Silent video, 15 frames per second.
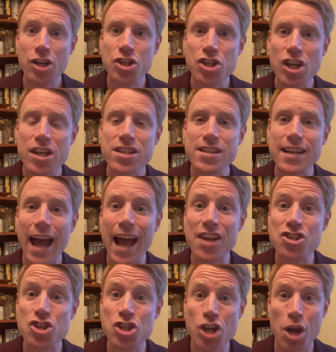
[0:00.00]
just
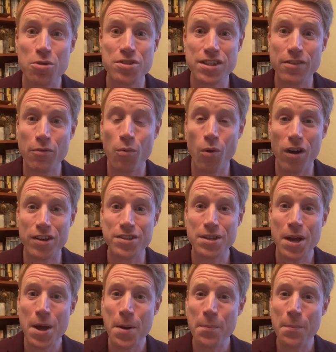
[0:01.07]
as Joseph was